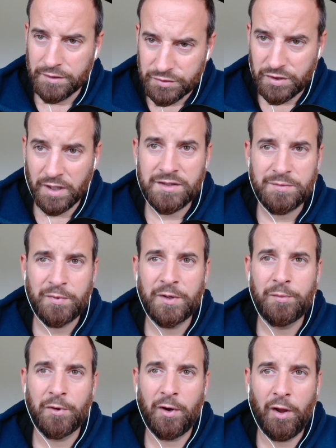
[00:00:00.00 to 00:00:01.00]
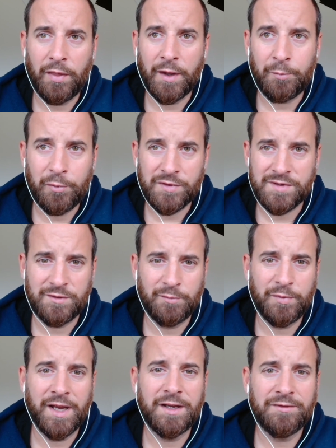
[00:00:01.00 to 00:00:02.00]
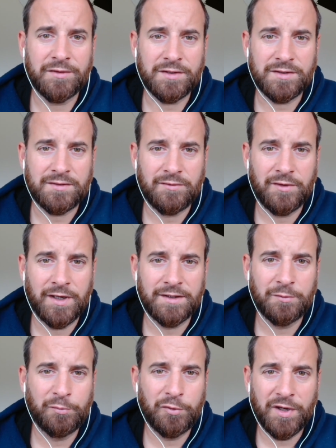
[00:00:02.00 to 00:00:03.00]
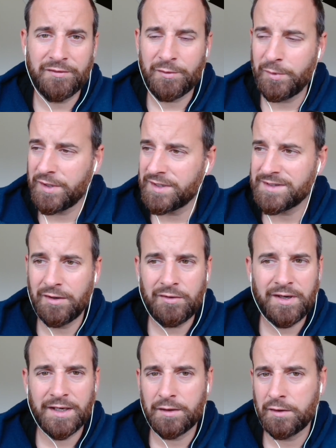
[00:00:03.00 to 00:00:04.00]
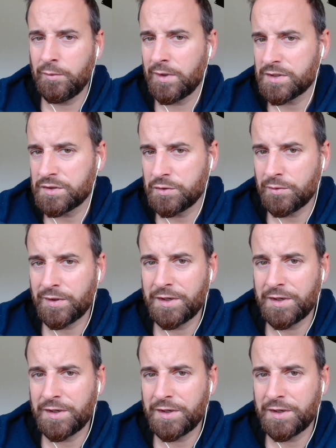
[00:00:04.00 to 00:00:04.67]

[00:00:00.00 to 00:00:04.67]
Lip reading: judge people on their personal behaviors, right? To put everybody as, okay, you know what? You're an